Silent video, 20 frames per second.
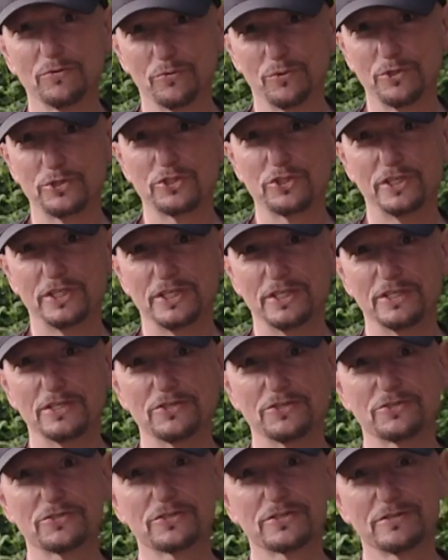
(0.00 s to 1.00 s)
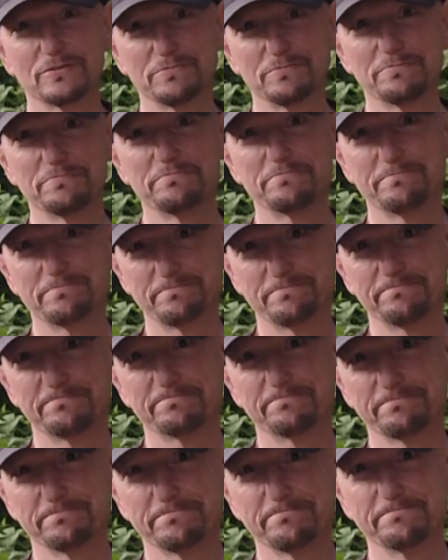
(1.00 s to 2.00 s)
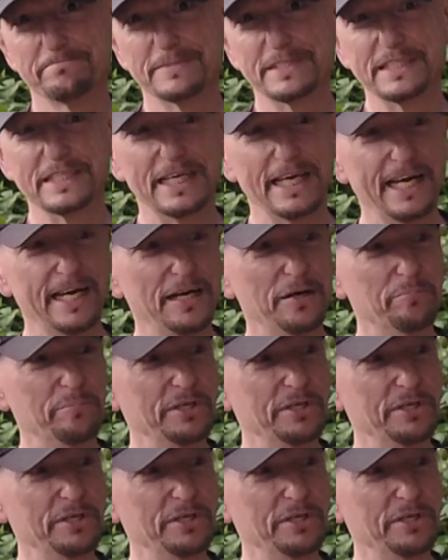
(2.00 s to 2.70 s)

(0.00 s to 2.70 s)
which is, yeah, a